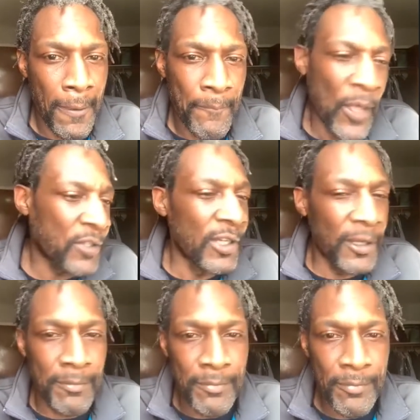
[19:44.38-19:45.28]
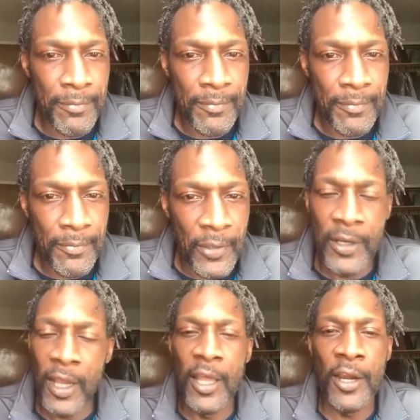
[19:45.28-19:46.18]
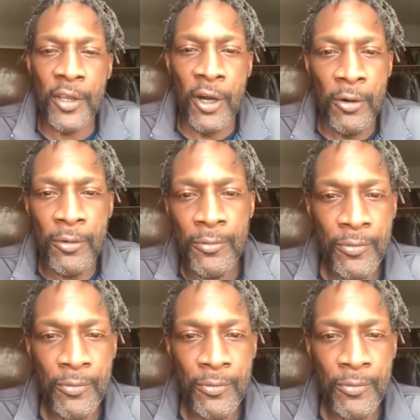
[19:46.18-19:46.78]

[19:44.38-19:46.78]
That's it. And they let it go.